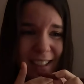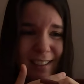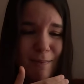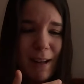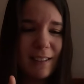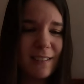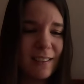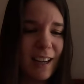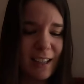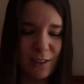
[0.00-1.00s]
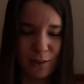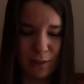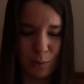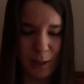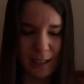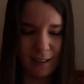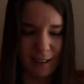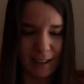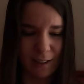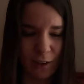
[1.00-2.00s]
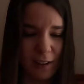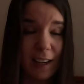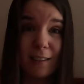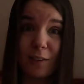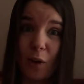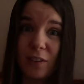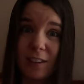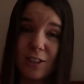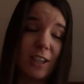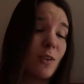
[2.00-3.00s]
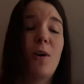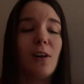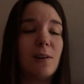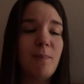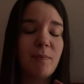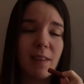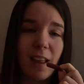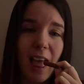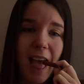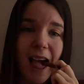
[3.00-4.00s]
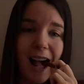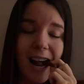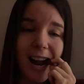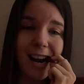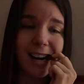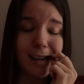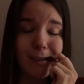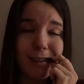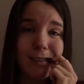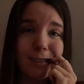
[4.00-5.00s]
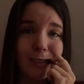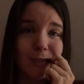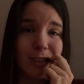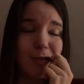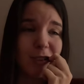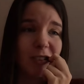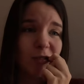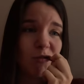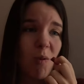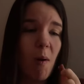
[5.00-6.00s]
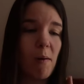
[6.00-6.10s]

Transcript: It smells kind of sweet and not like sausage at all. I don't know, I'm German.